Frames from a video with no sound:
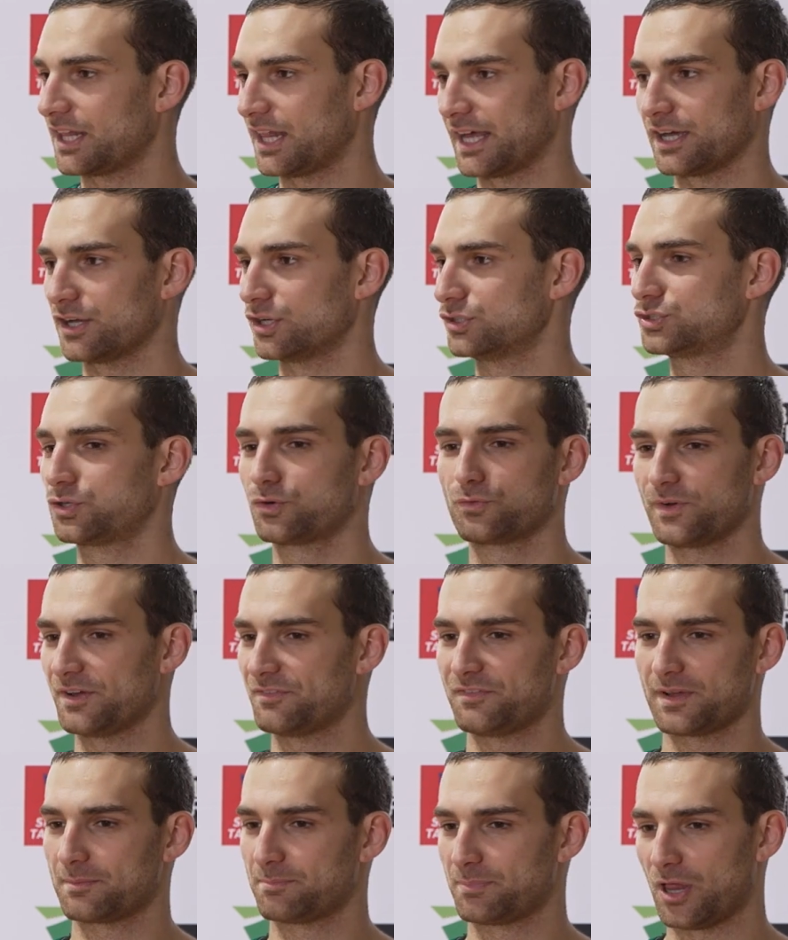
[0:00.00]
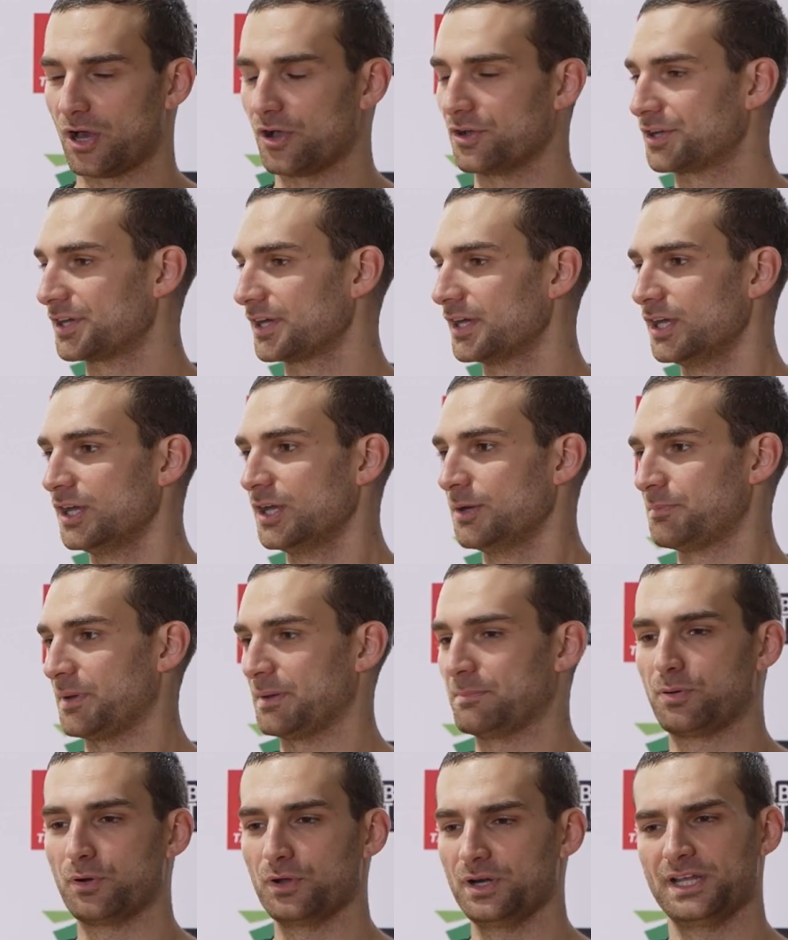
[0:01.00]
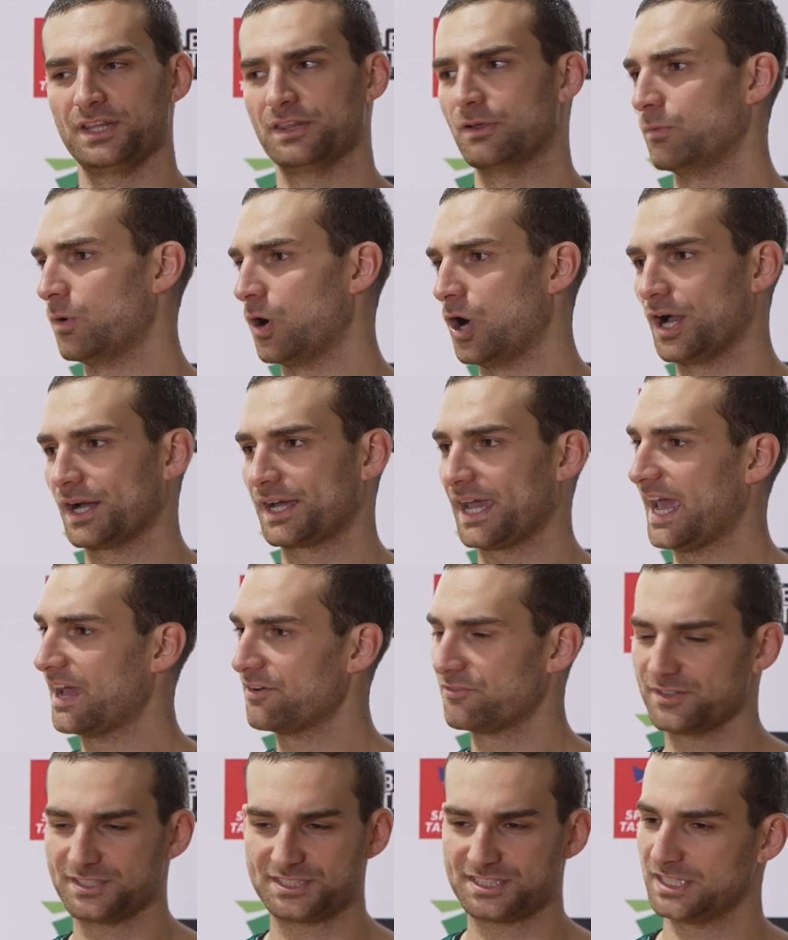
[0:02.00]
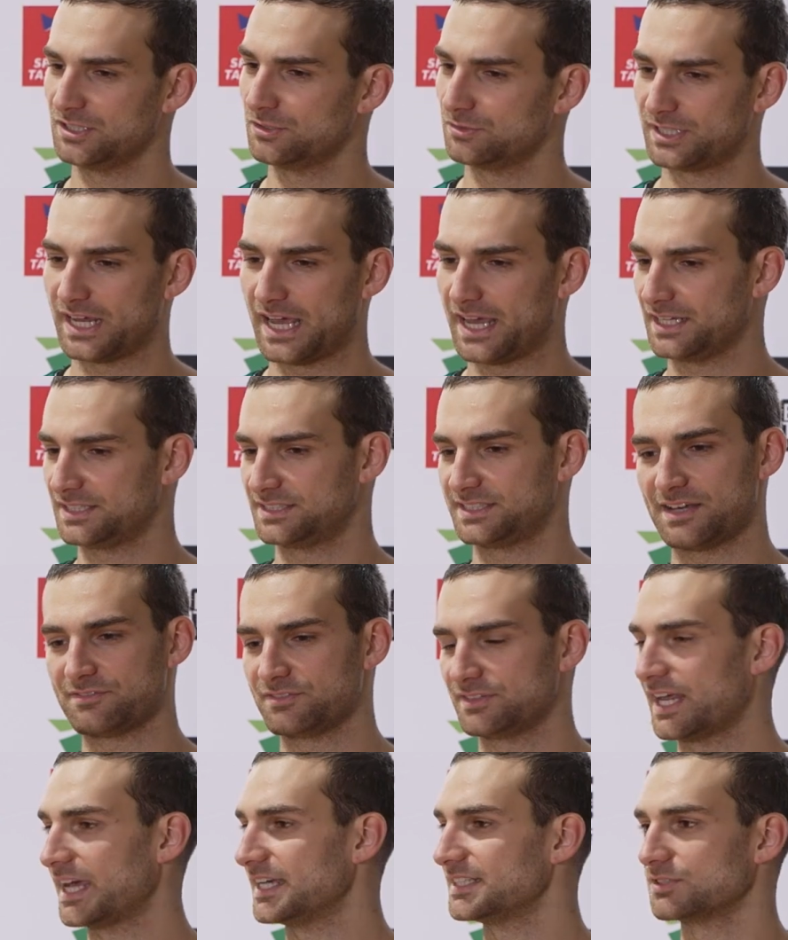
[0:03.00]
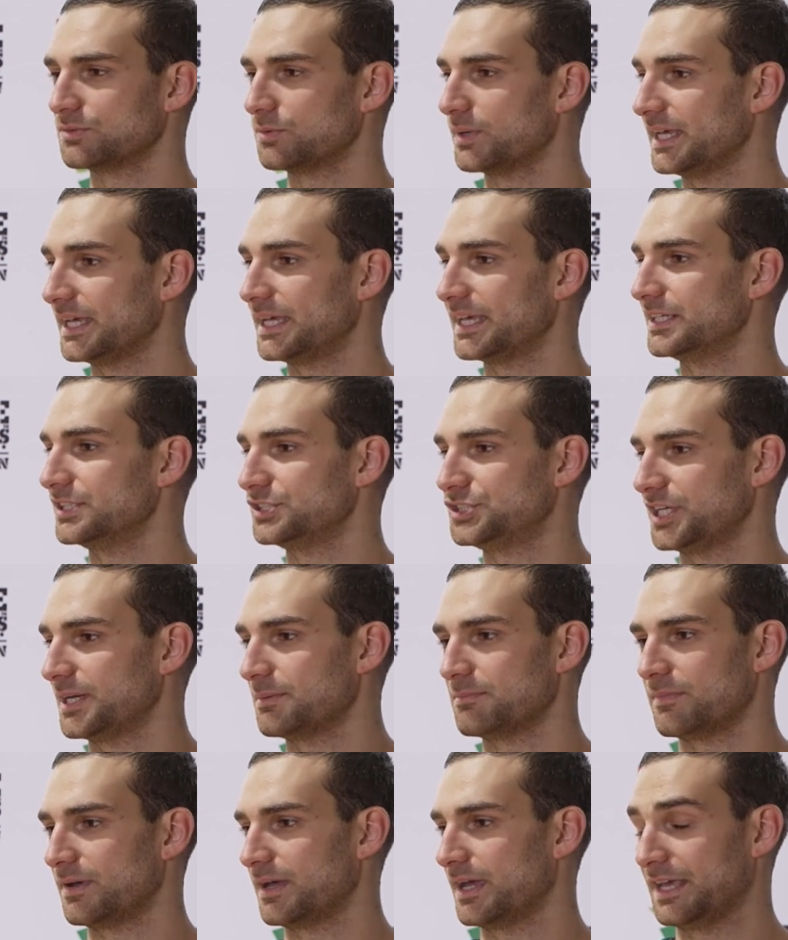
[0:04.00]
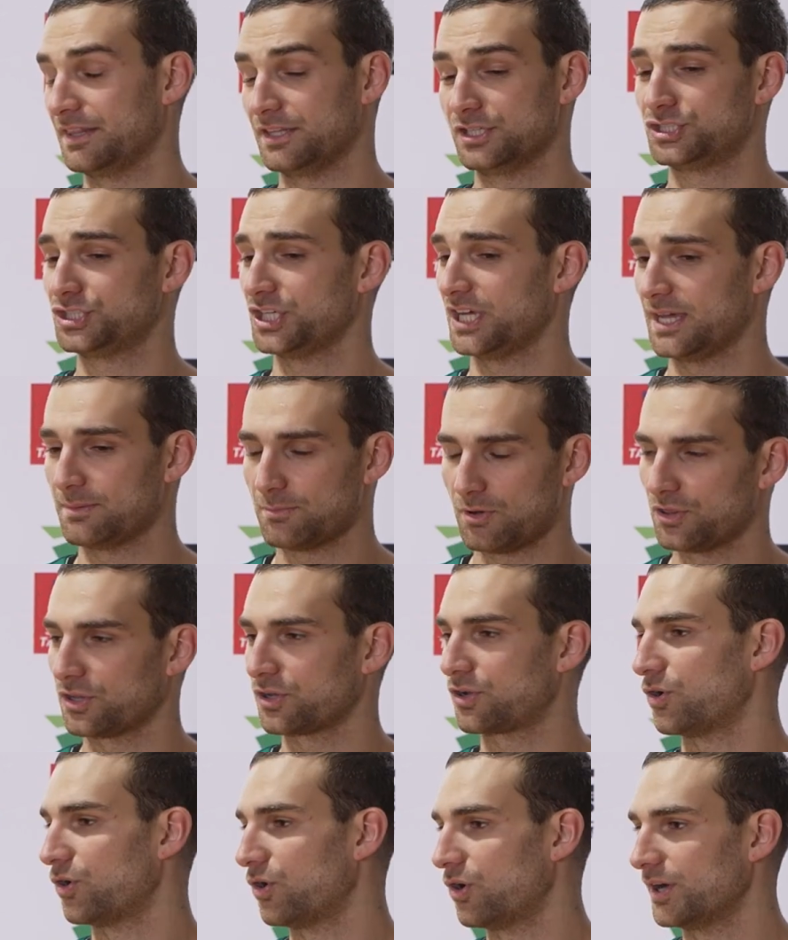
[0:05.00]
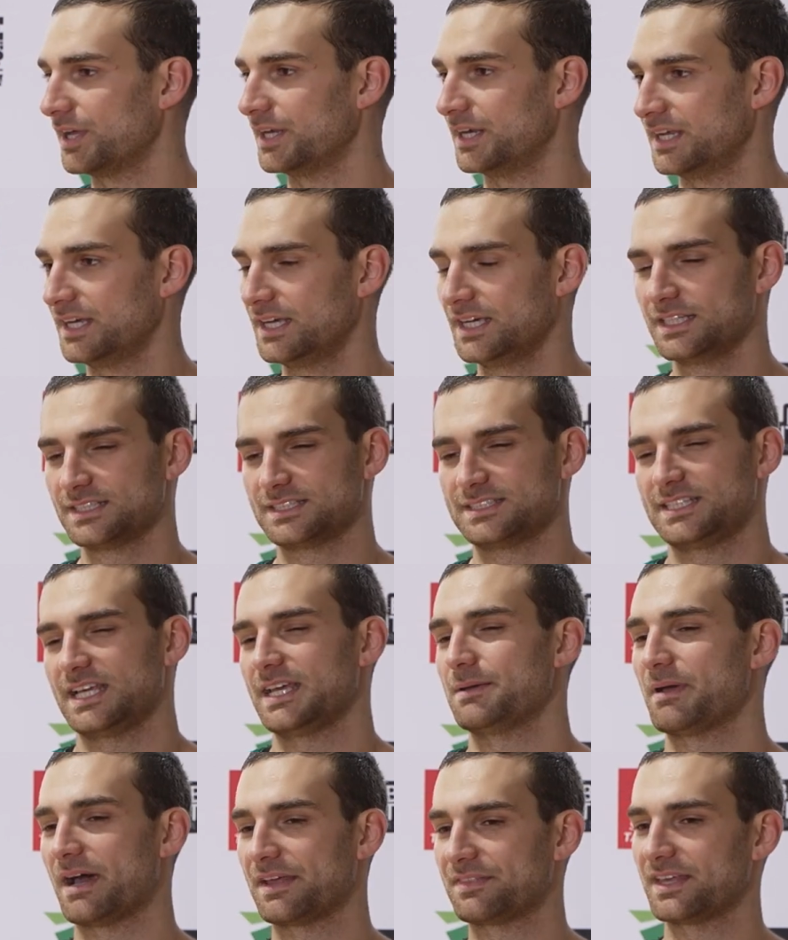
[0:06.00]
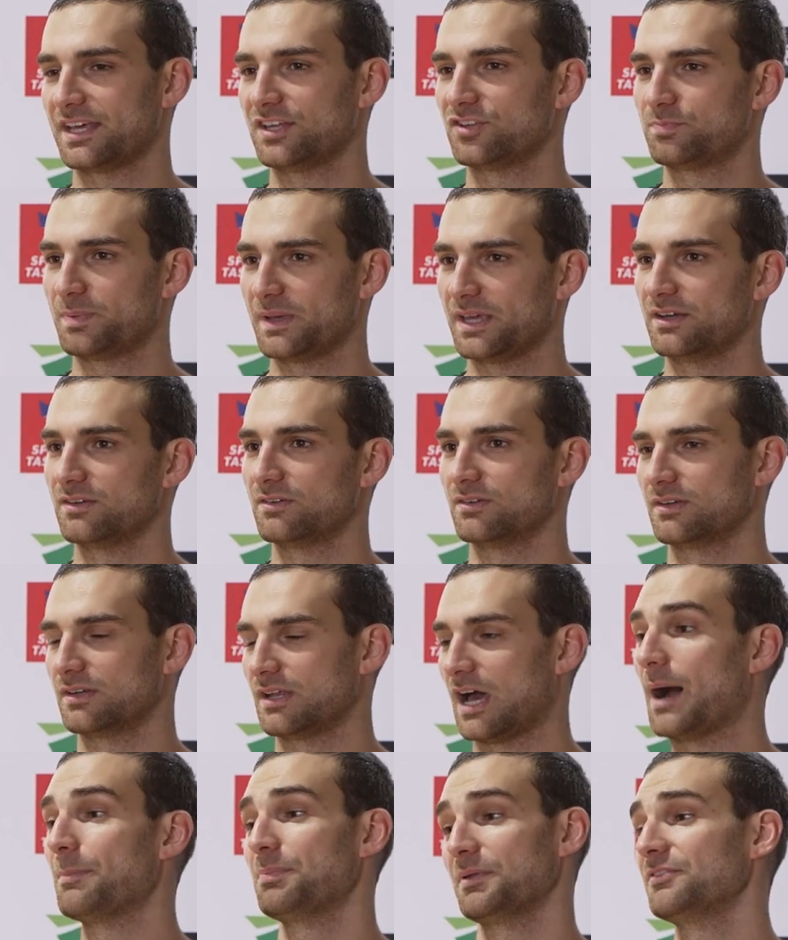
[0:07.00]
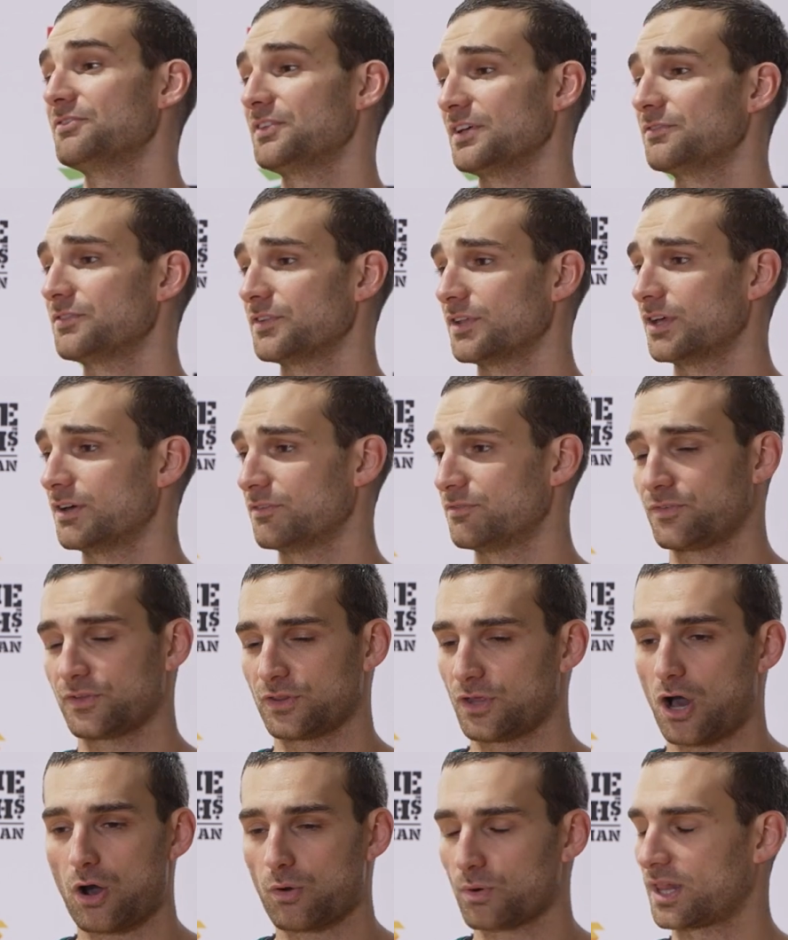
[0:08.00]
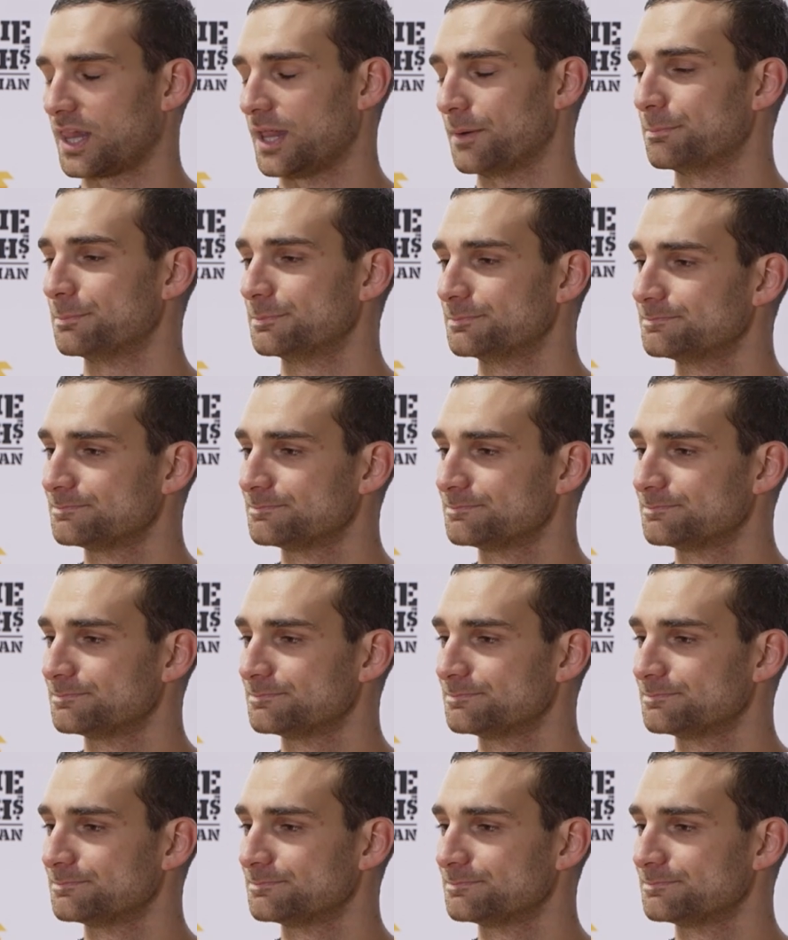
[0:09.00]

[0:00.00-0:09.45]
Like, a terrific bloke, been putting in the work every single day, 7 days a week in the gym, on the court, and to see him out there has been uplifting for the whole club.